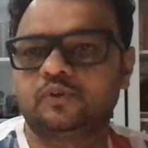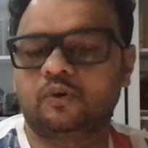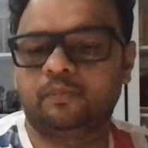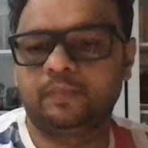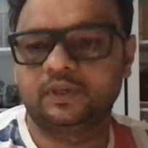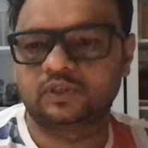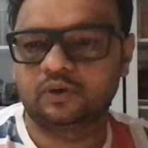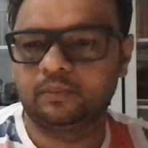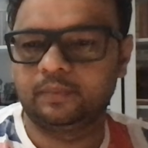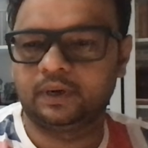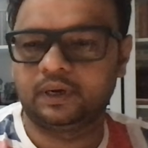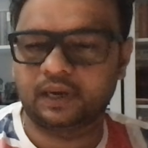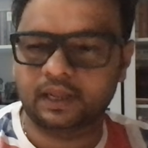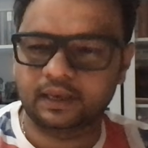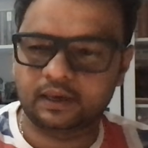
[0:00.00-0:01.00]

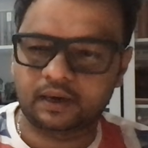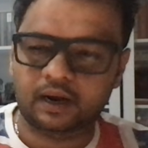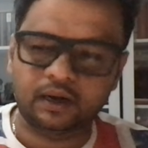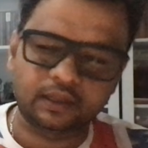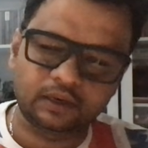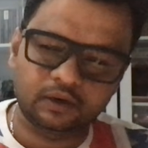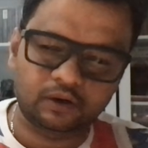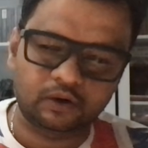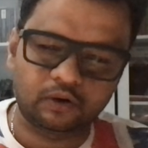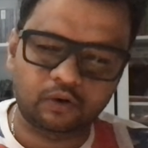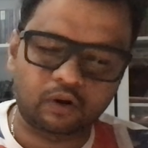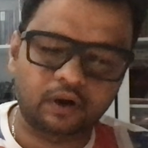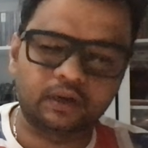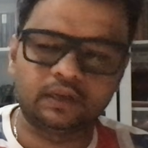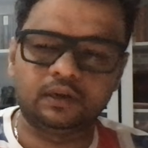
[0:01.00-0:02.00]
measurement like cardinal,
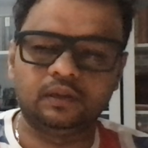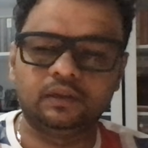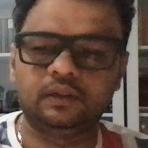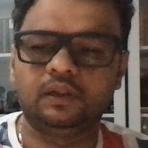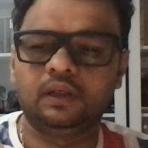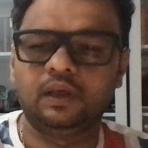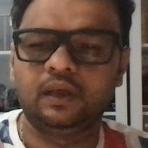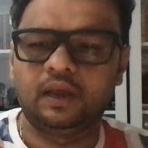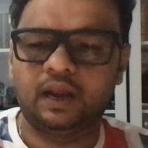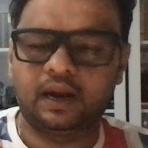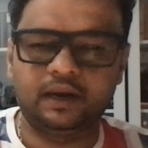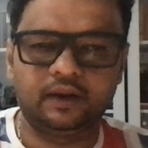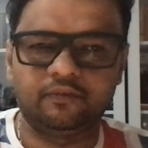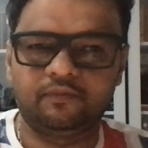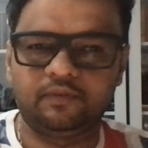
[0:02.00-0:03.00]
ordinal,
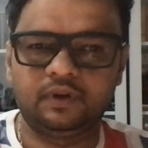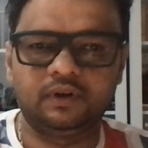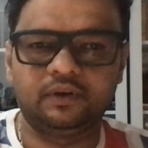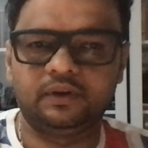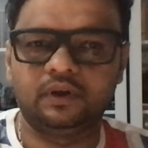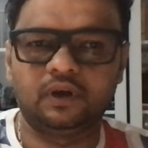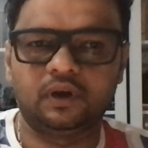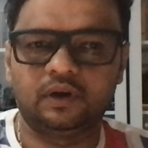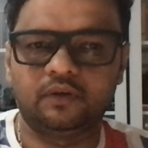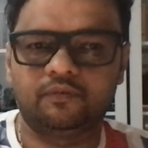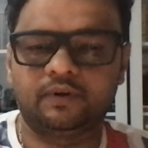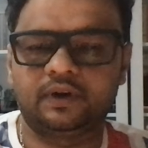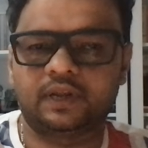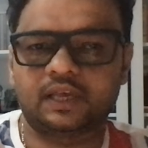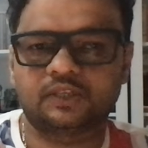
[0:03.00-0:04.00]
and
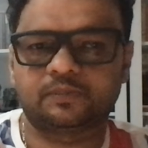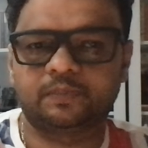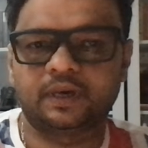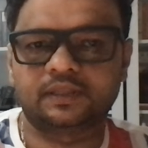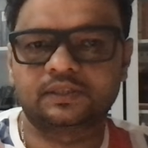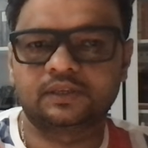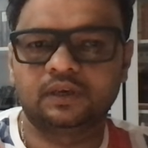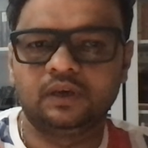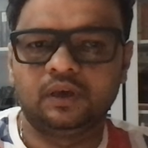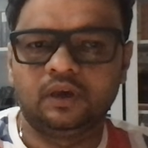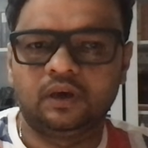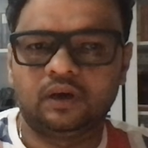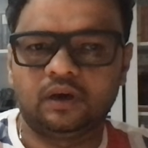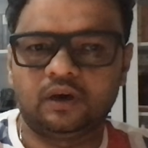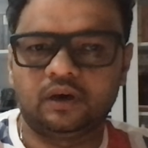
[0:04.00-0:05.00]
different aspects.
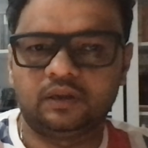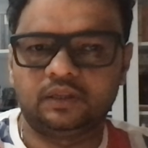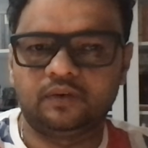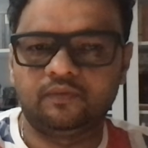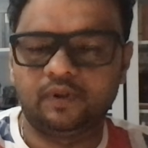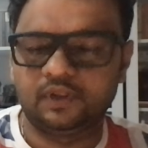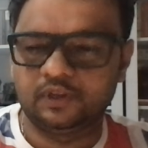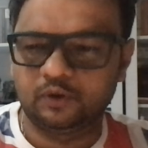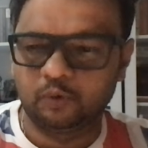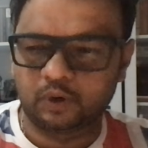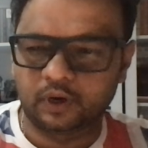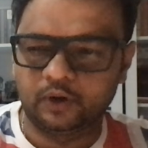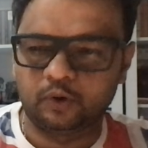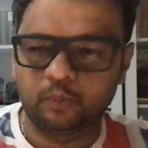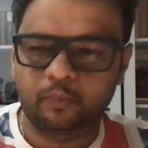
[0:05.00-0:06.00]
Then we'll look
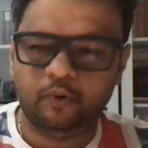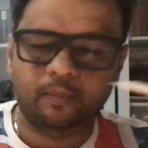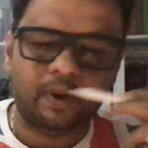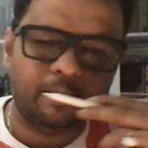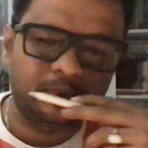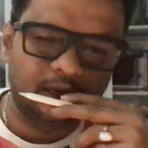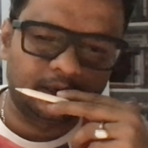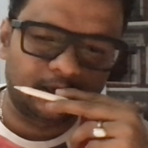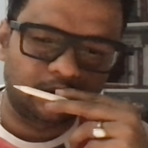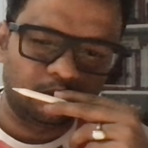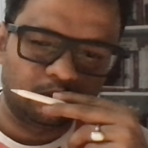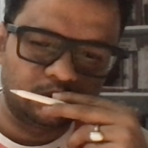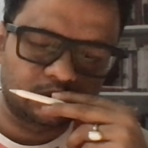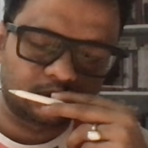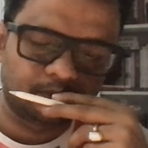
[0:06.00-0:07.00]
into probability
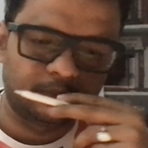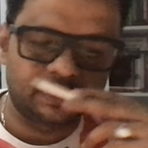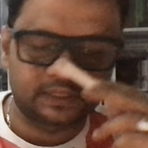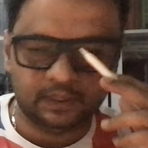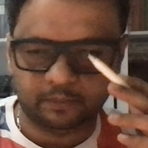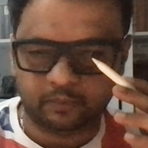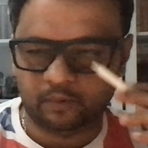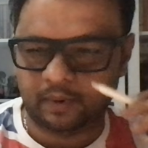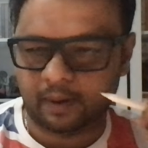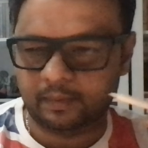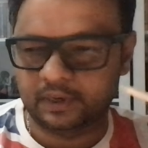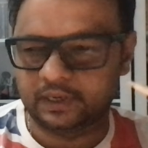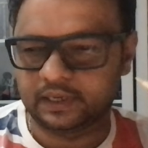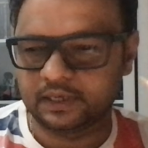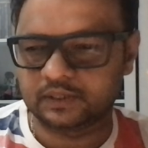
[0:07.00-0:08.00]
rules, basic
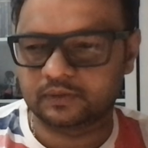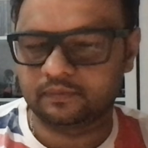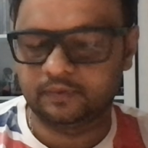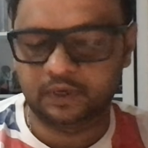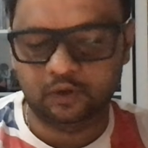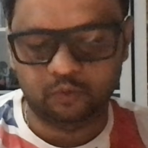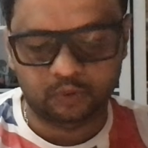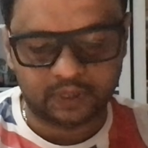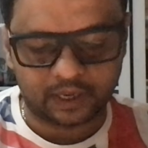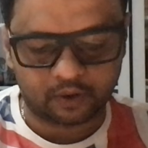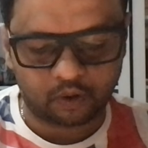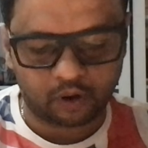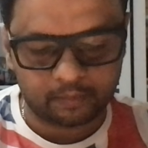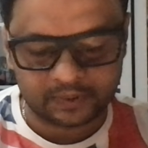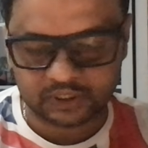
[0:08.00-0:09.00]
probabilities. We know that
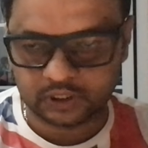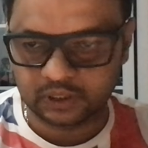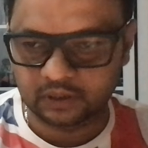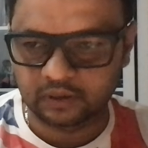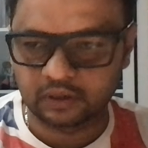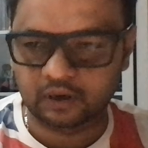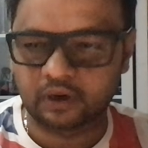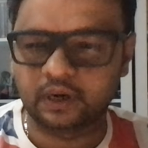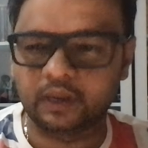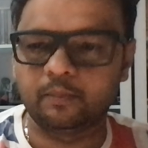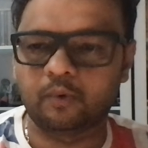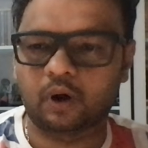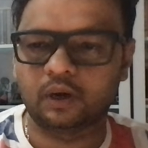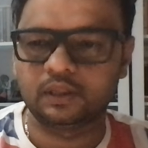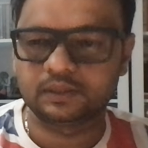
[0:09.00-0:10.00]
all machine learning
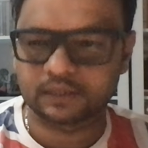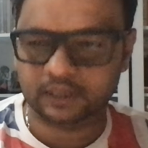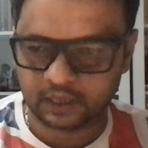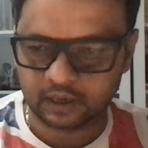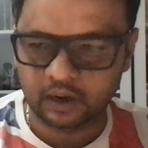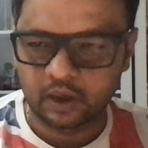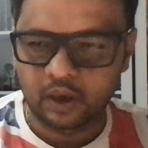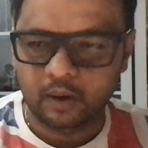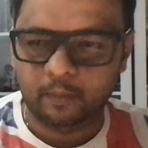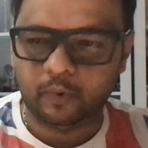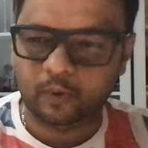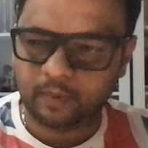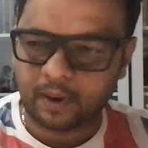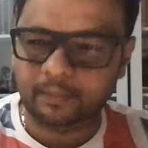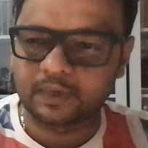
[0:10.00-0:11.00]
models are
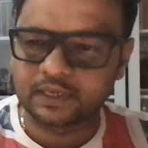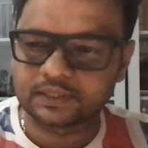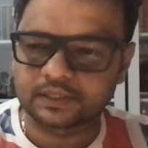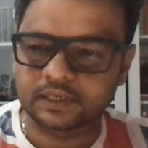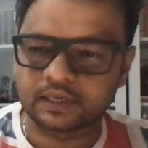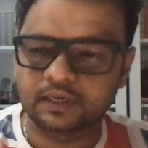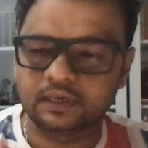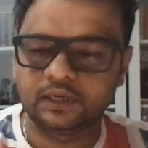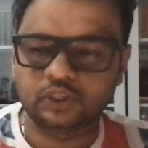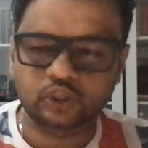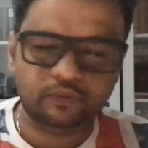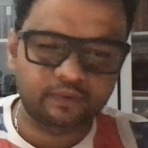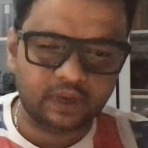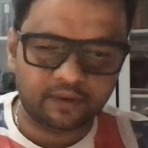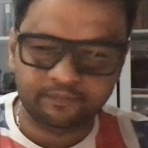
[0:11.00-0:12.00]
probabilistic in
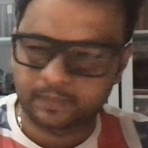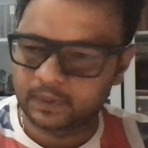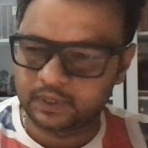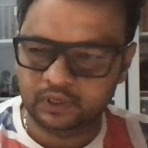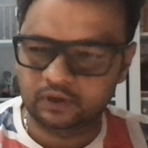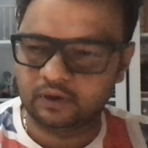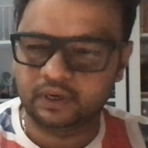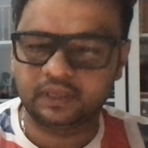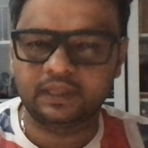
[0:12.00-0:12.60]
nature. We have been hearing